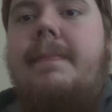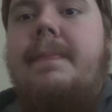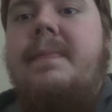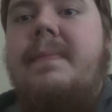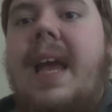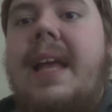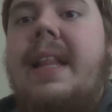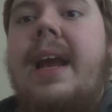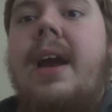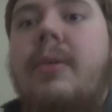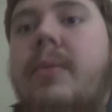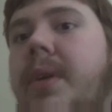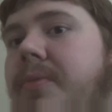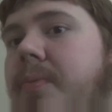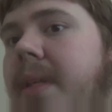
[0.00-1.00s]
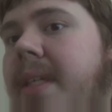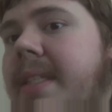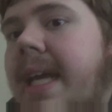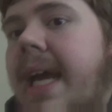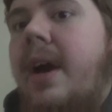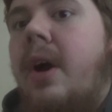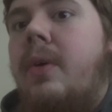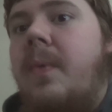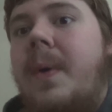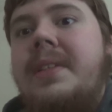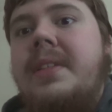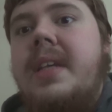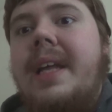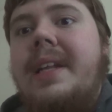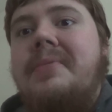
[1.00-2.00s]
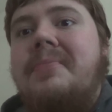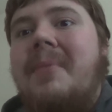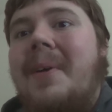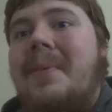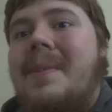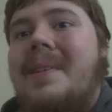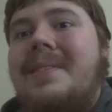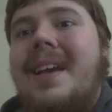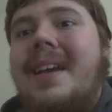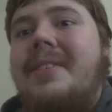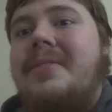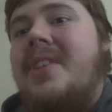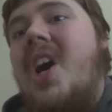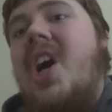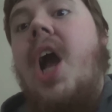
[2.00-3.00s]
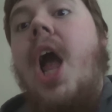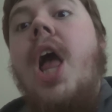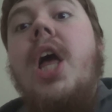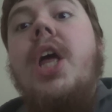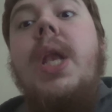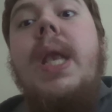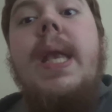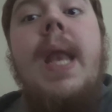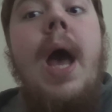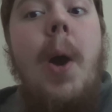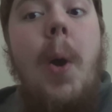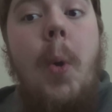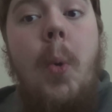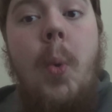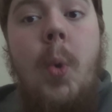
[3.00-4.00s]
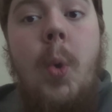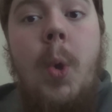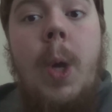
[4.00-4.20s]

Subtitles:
And they always want to say, oh, one side is right, one side is wrong. No.